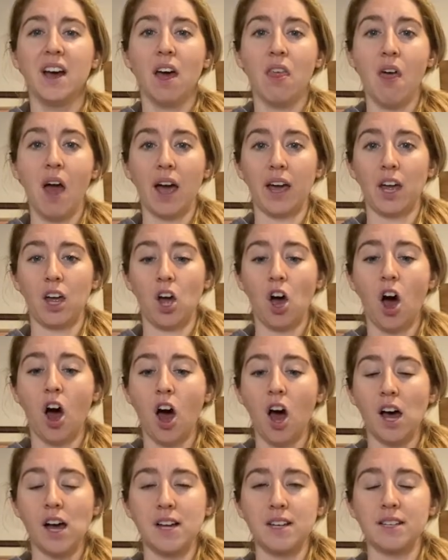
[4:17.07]
that can
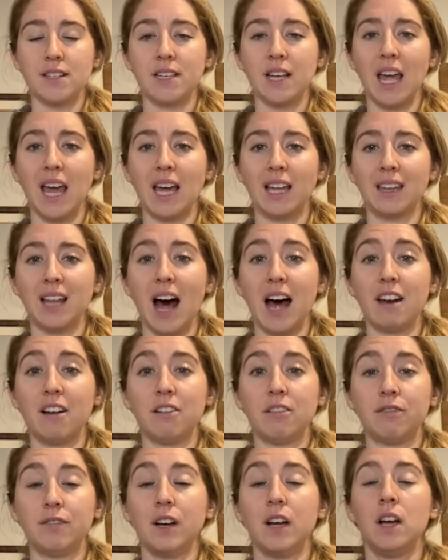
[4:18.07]
cause a lot
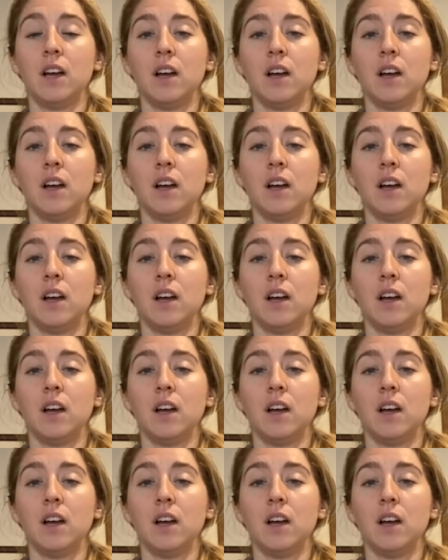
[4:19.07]
of